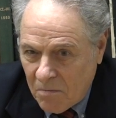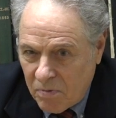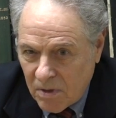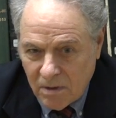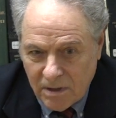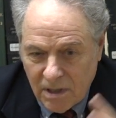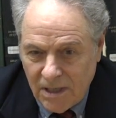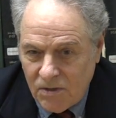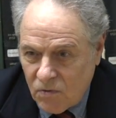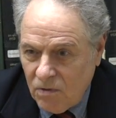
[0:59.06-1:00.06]
build the
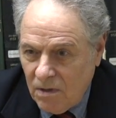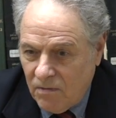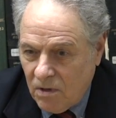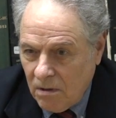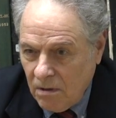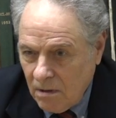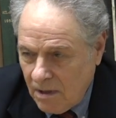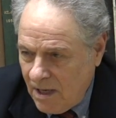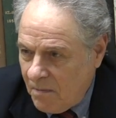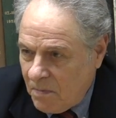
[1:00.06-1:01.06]
history of our
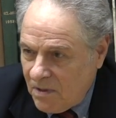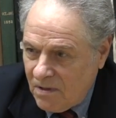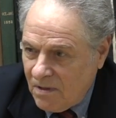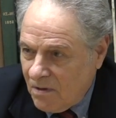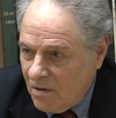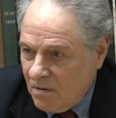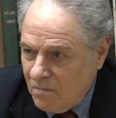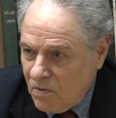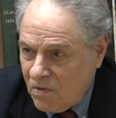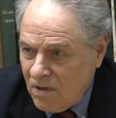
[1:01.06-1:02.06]
campus and our
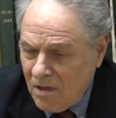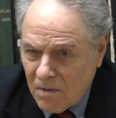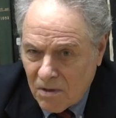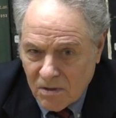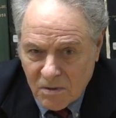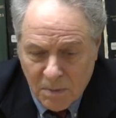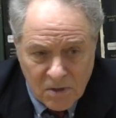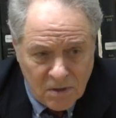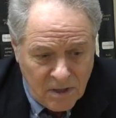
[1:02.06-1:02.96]
museum and our special